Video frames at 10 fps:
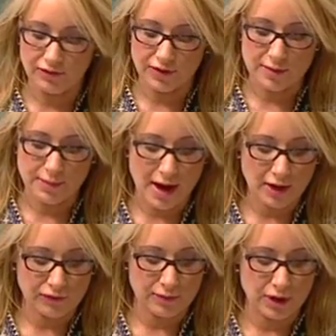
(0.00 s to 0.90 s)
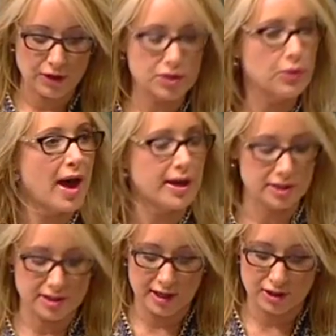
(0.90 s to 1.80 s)
feedback from those who had
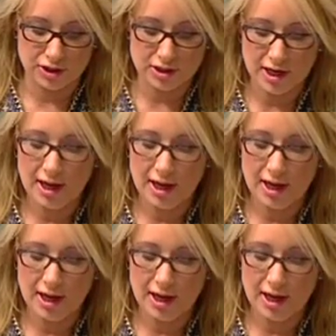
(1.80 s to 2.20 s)
attended